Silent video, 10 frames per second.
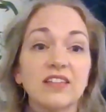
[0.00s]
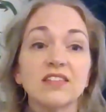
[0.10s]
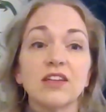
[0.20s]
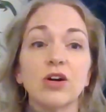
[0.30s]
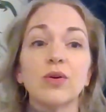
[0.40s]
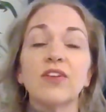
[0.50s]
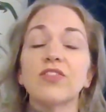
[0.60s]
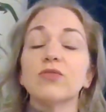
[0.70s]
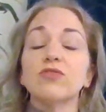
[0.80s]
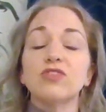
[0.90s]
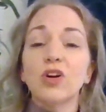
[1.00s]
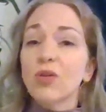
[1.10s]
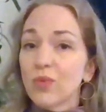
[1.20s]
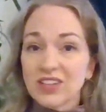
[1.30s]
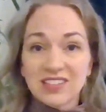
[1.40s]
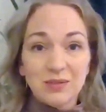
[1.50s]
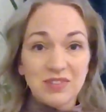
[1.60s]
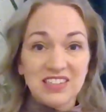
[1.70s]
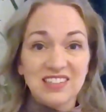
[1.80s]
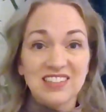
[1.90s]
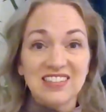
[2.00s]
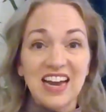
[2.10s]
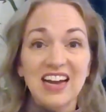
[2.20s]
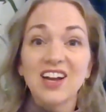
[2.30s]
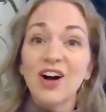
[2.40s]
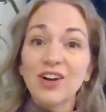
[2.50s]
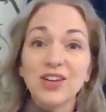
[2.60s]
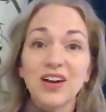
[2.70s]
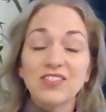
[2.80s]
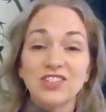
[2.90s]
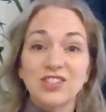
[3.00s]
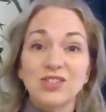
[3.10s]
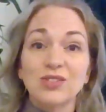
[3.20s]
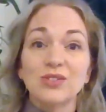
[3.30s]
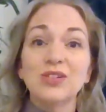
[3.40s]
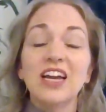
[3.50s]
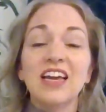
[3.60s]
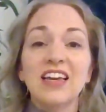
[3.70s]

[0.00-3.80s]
So if you don't want something to stack, all you have to do